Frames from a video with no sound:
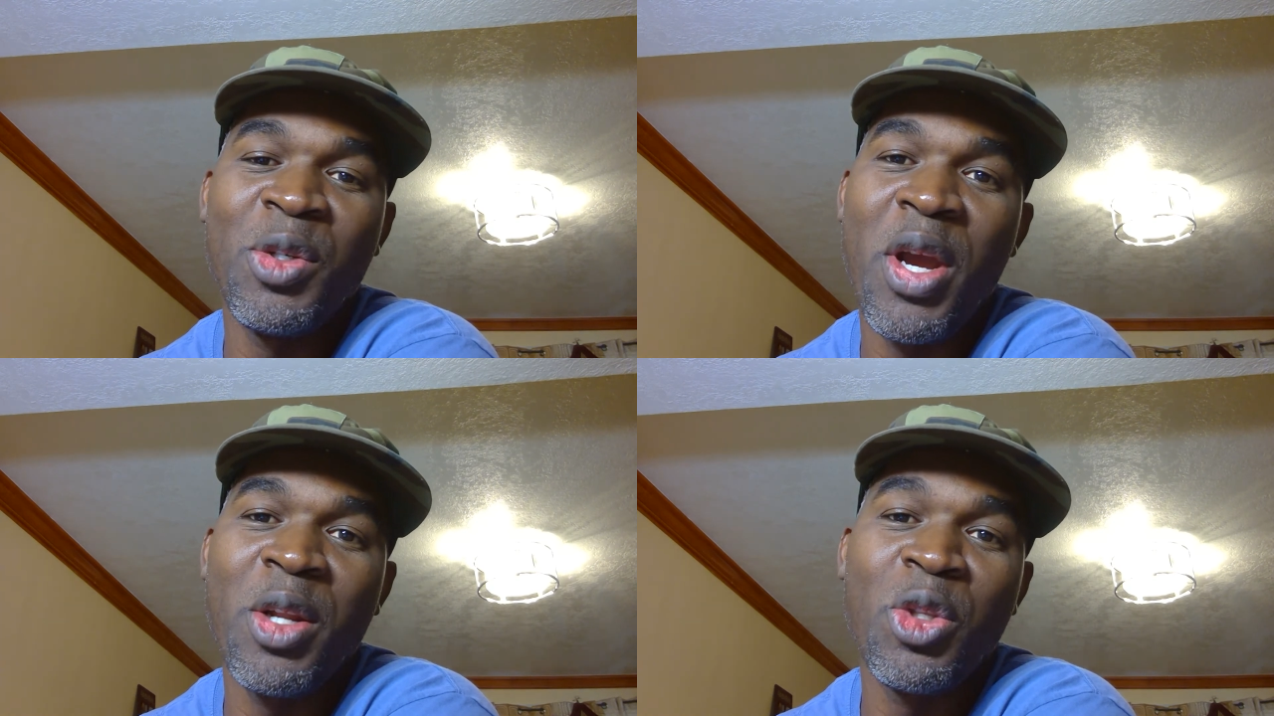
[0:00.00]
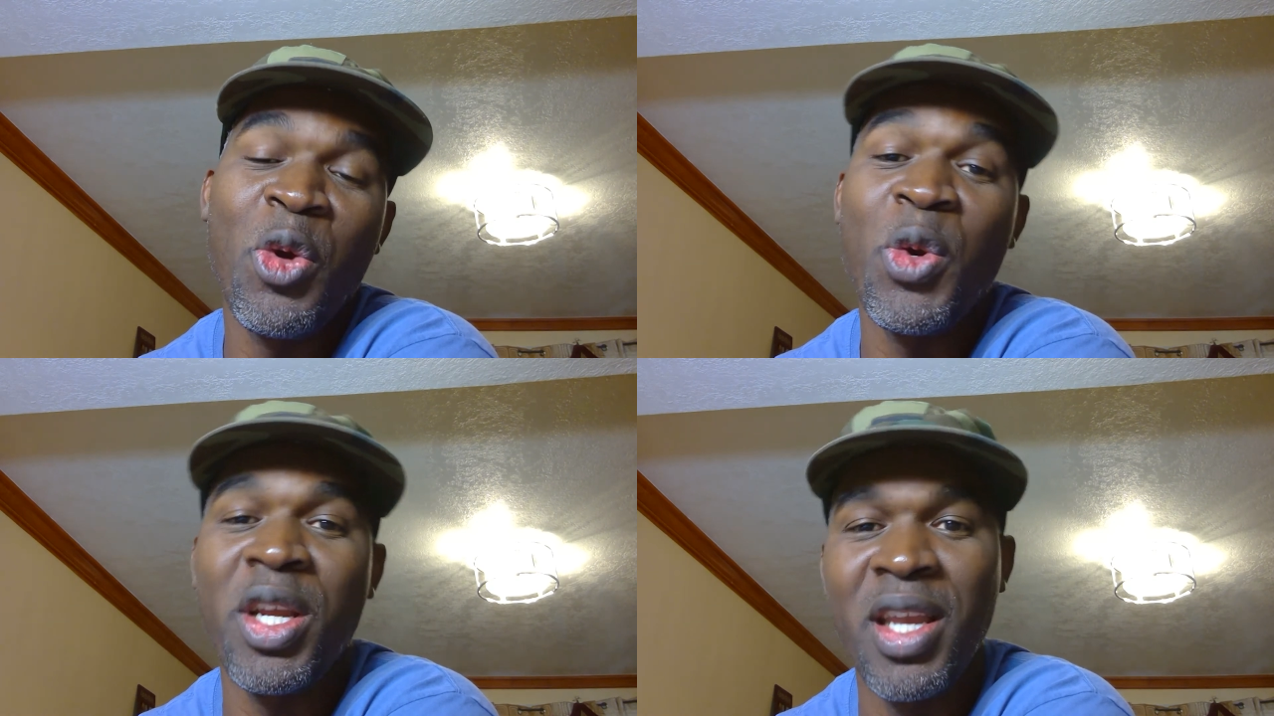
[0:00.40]
trying to
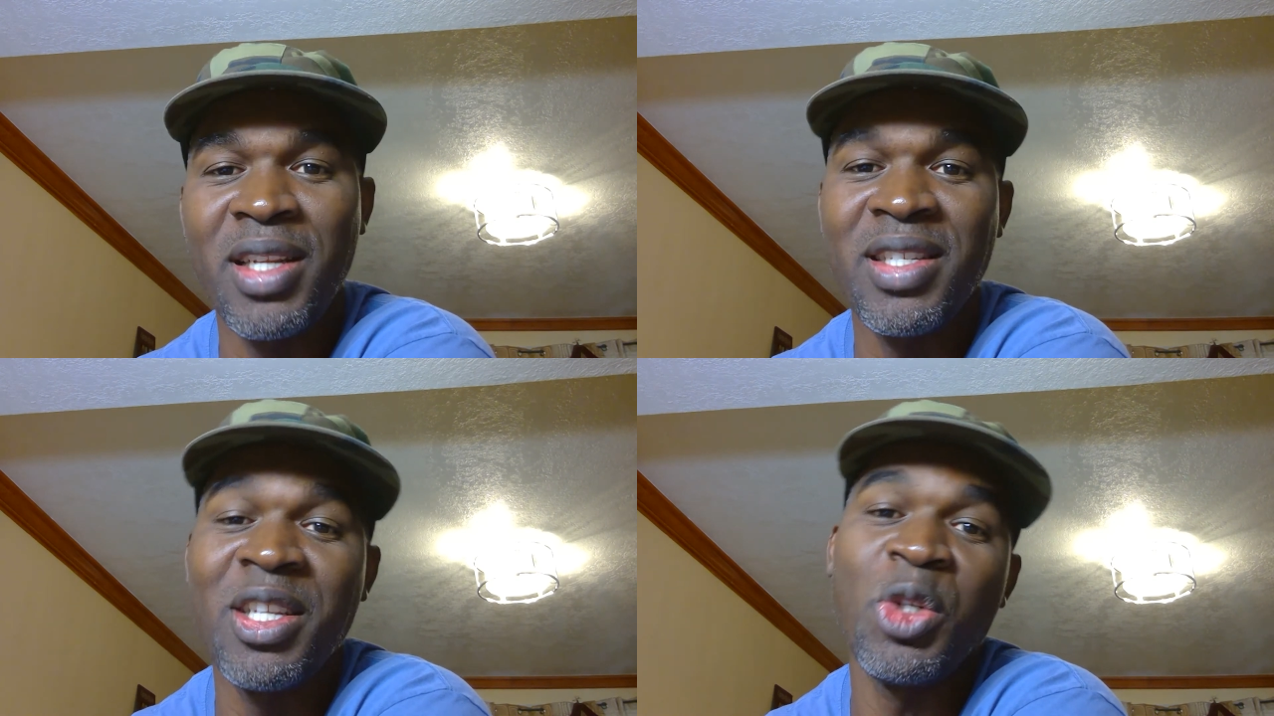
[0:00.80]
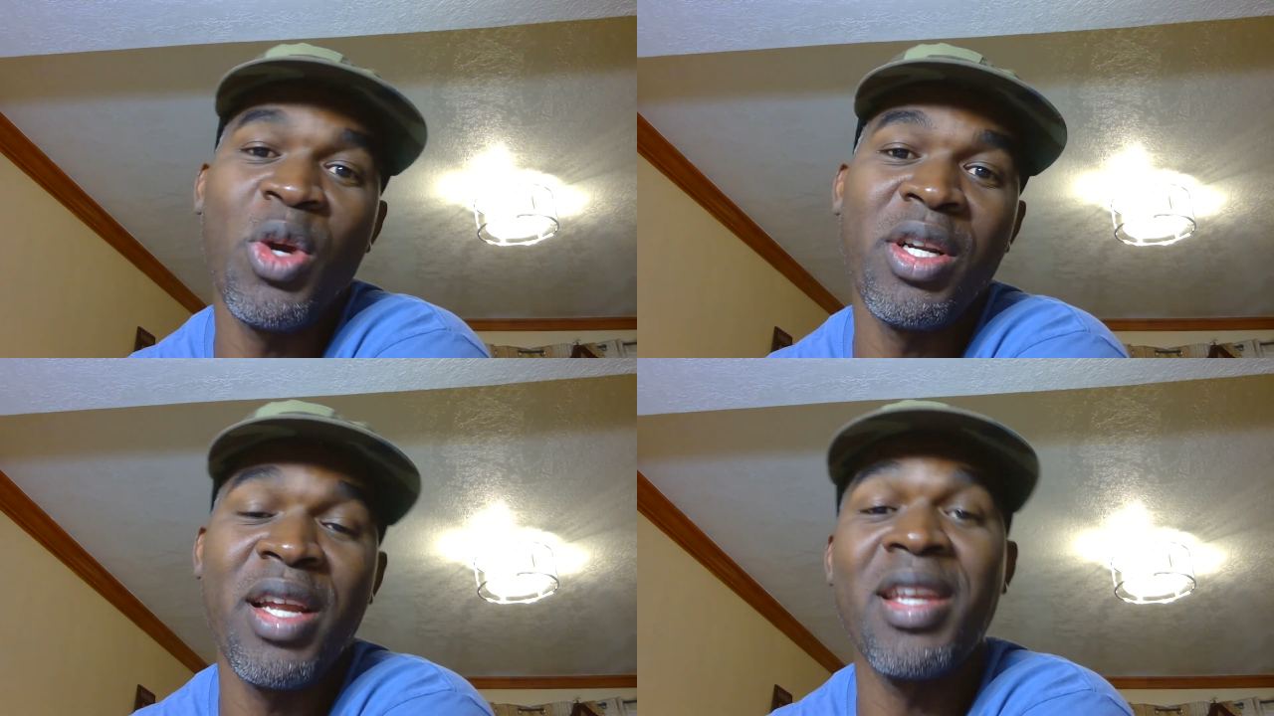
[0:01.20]
turn against the
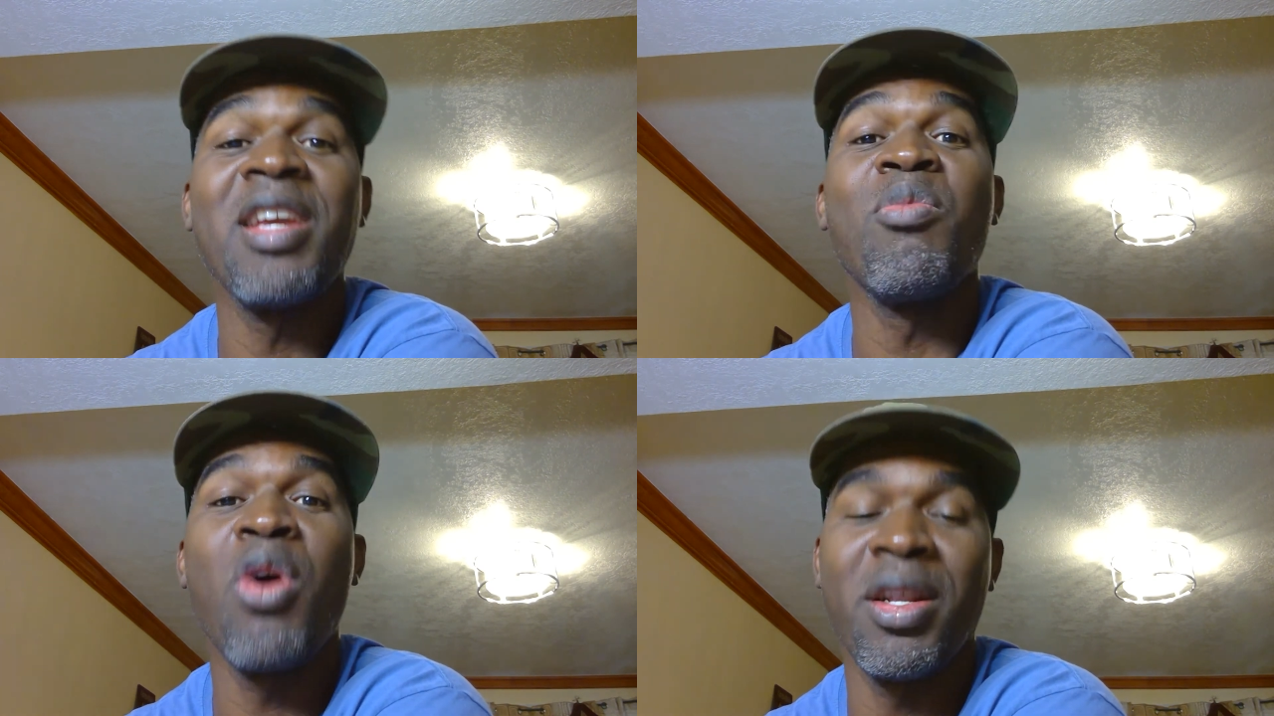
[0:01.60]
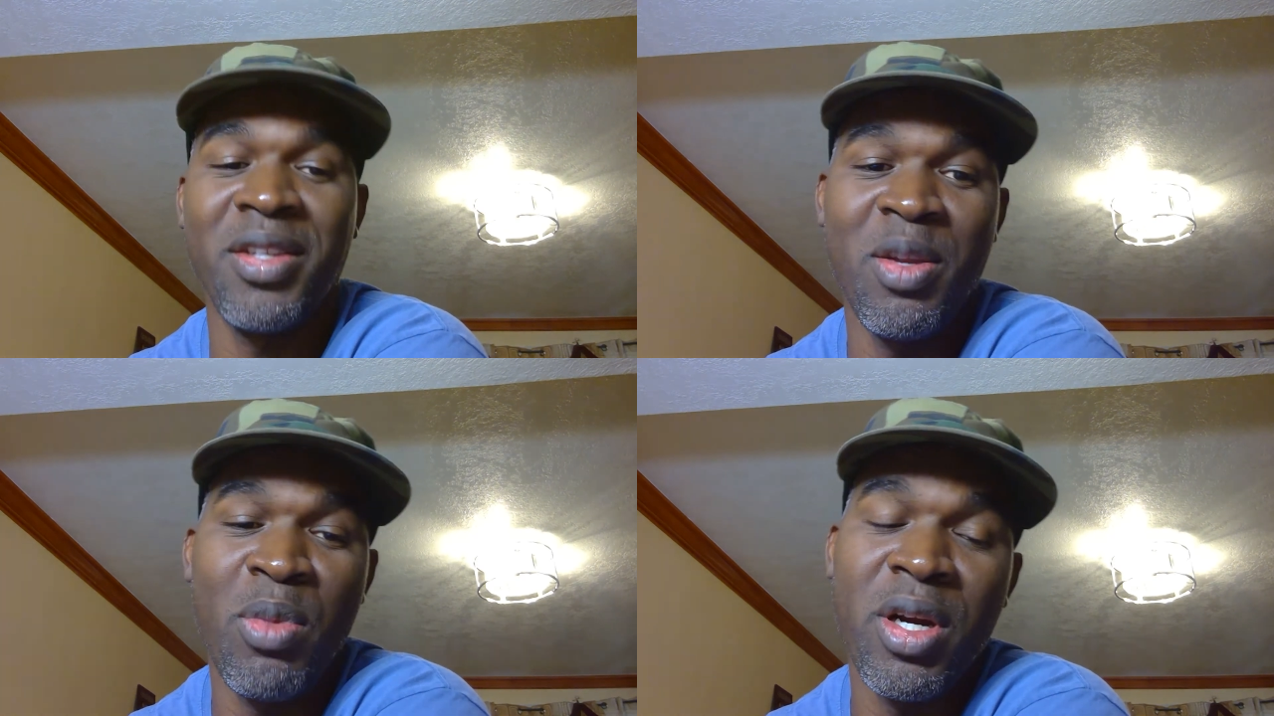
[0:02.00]
drug that they brought
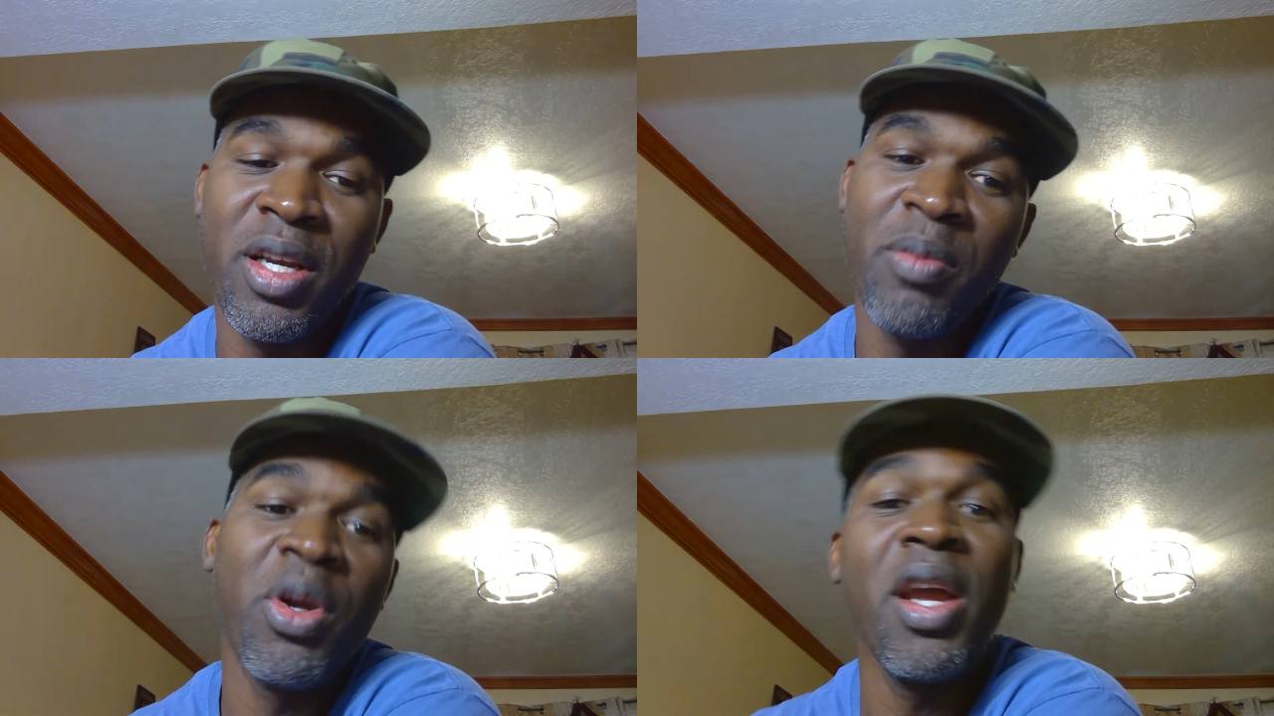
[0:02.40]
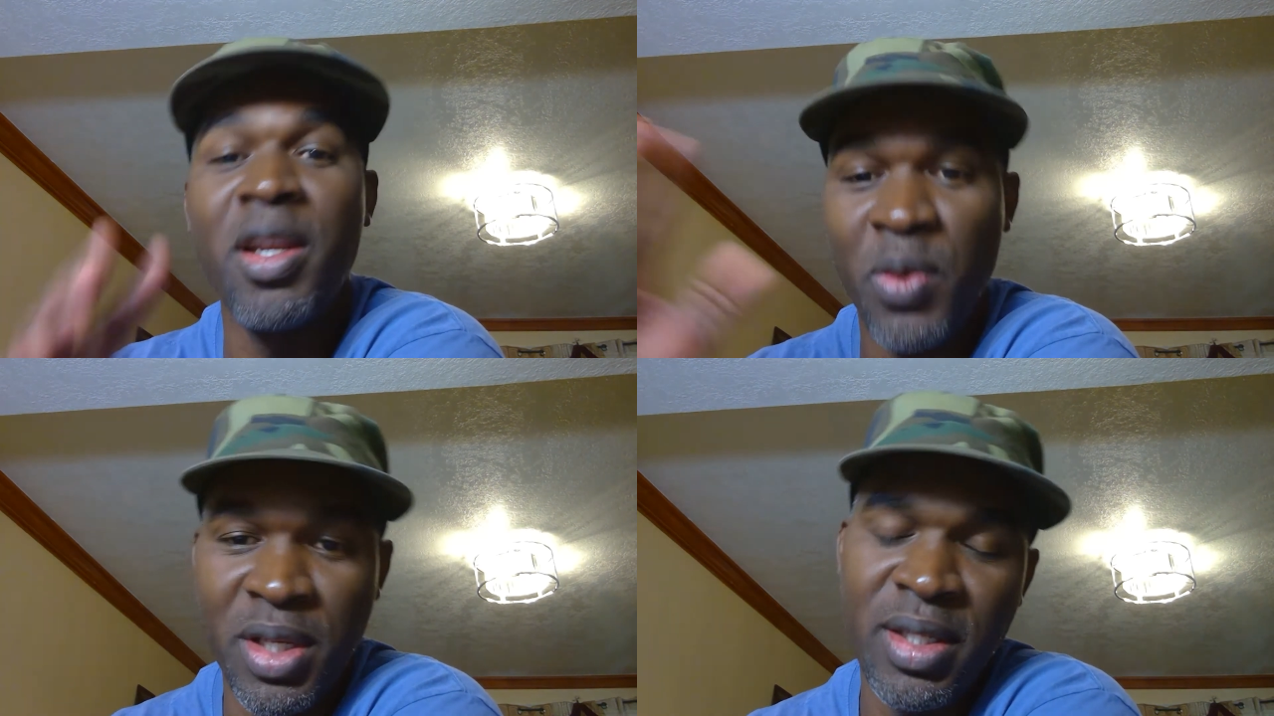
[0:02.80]
to the market. But
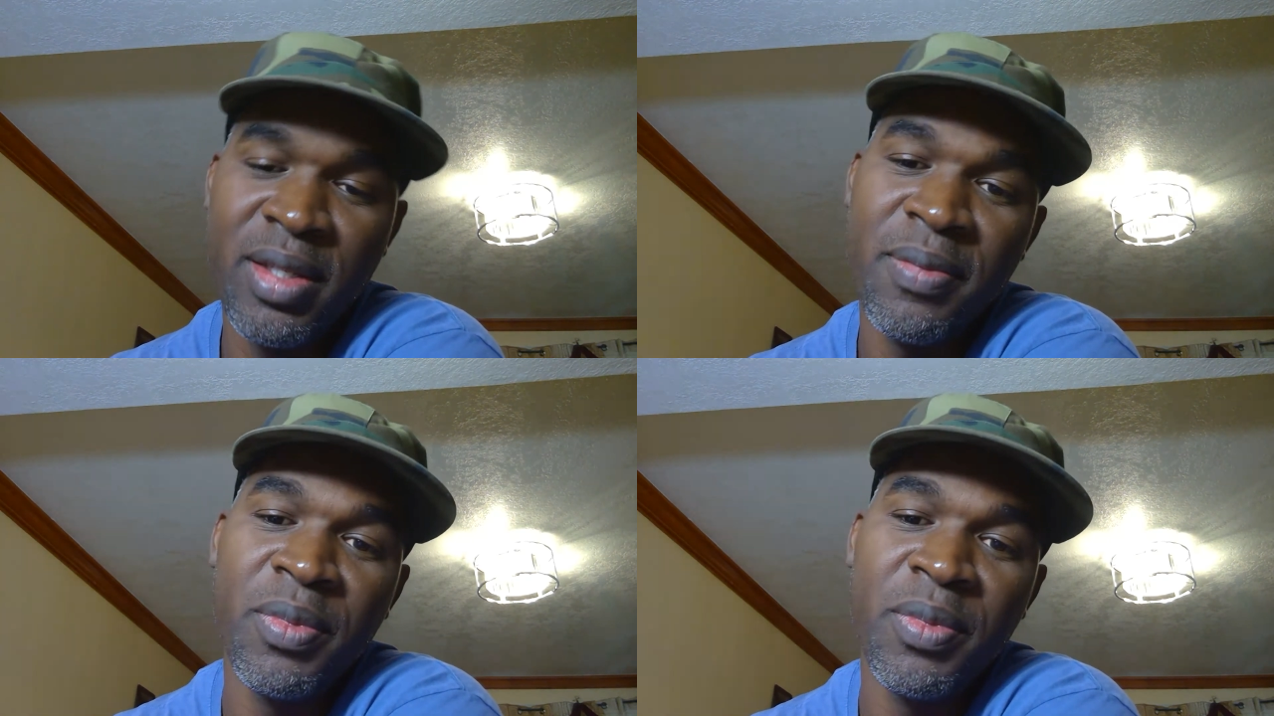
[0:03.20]
anyways,